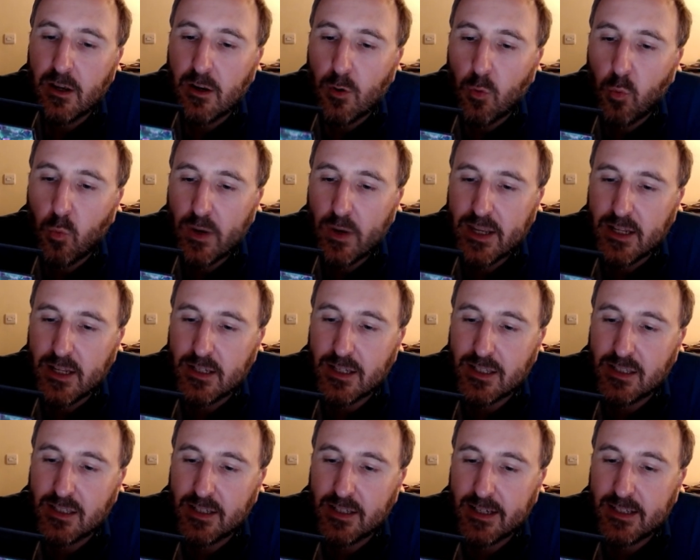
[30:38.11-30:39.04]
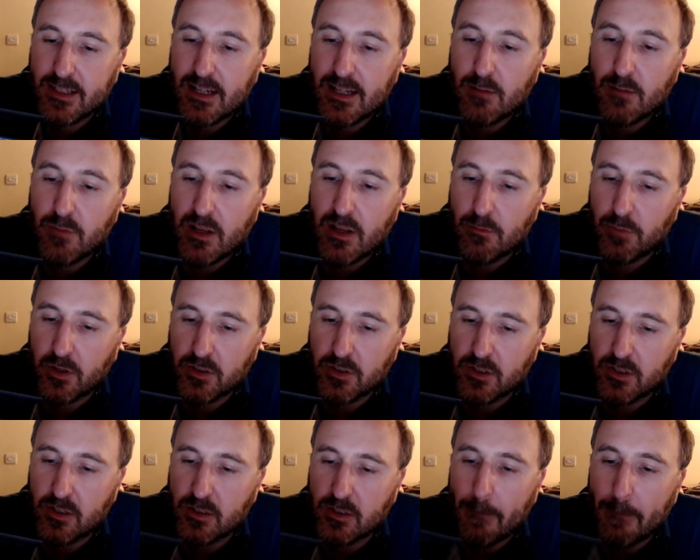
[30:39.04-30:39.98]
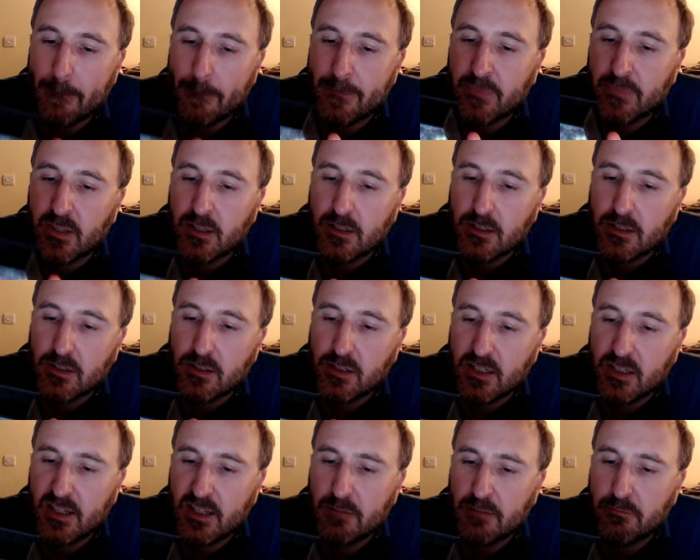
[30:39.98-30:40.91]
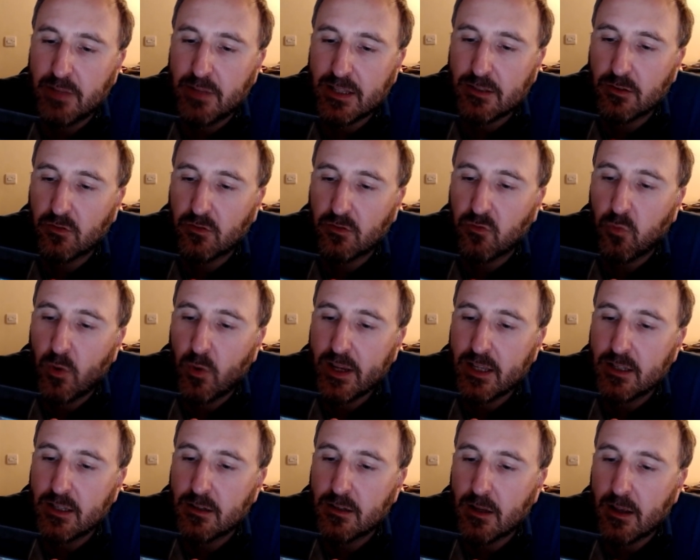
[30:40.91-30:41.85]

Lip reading: wicked 16-bit bosses. 16 bits of wicked